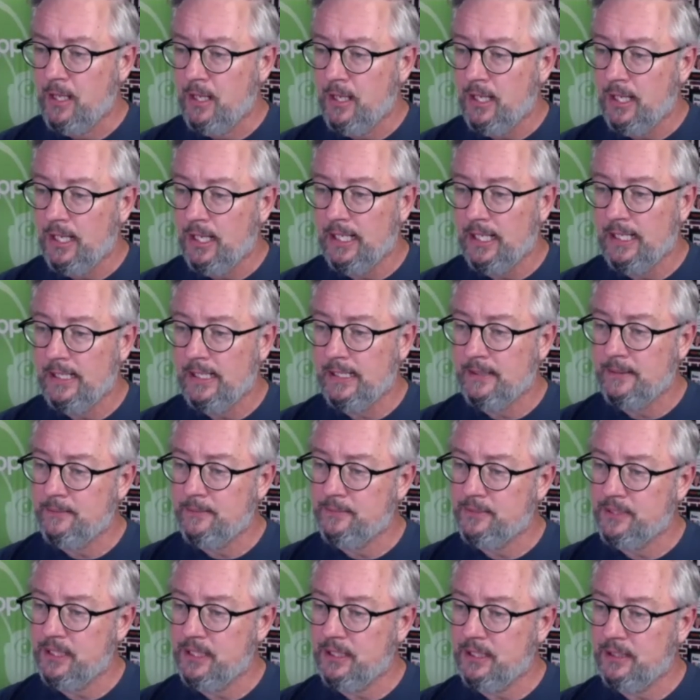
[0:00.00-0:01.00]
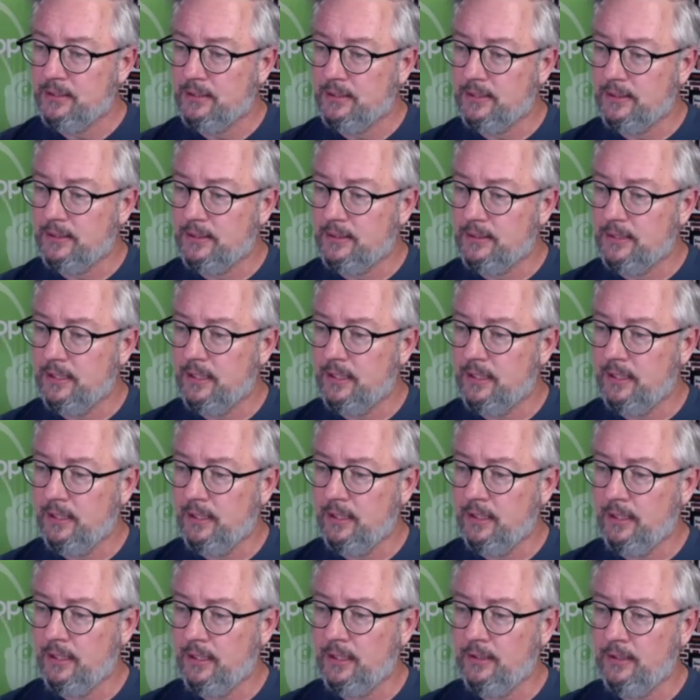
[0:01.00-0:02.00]
Um, ding, ding,
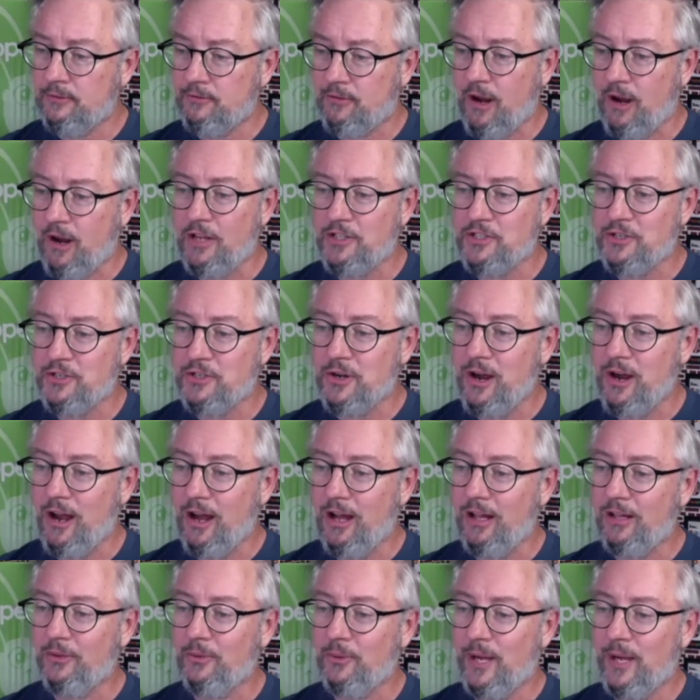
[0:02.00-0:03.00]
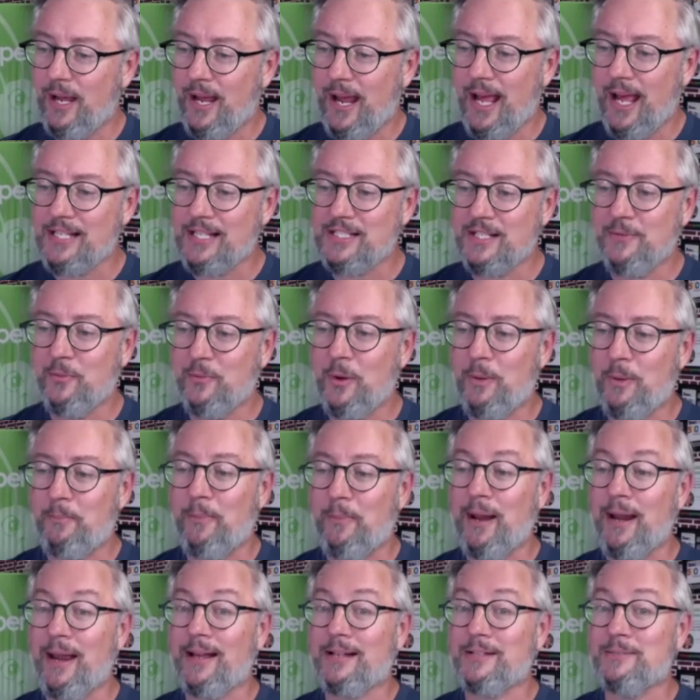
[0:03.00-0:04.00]
ding. Roger Holloway asking what
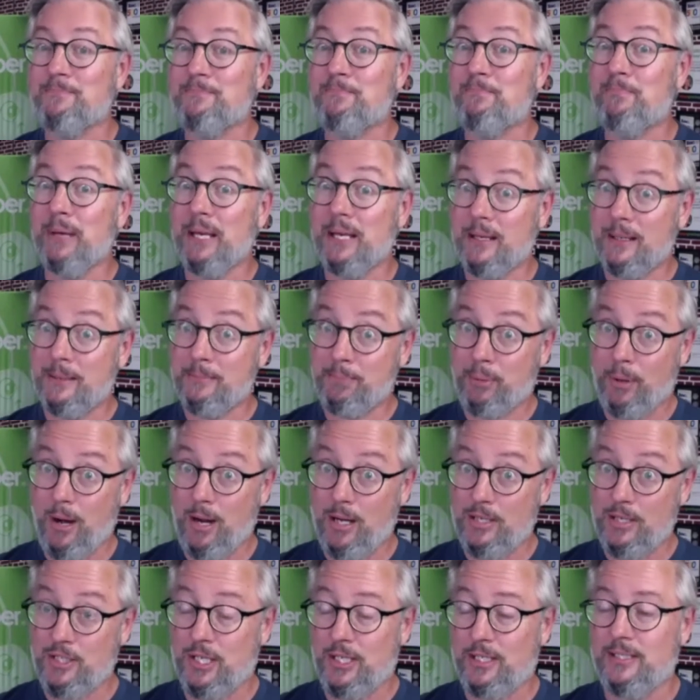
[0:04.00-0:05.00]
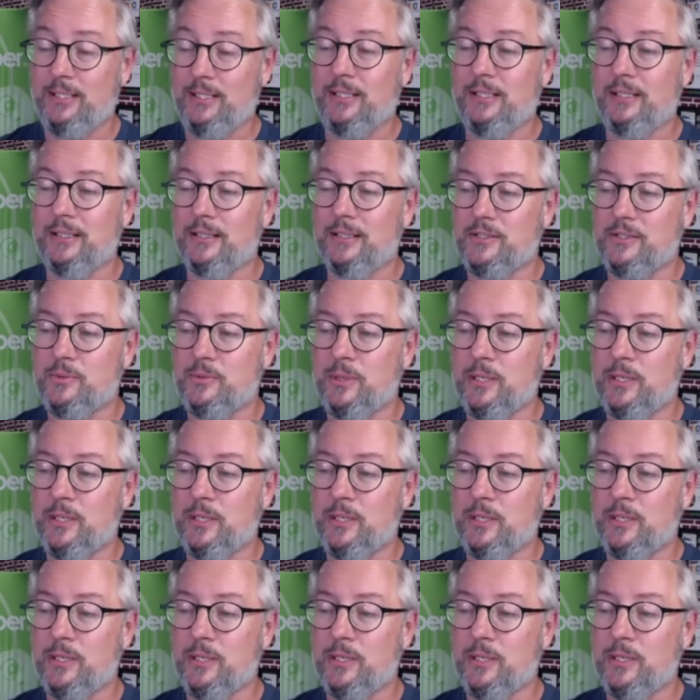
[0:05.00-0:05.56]
my next big project is.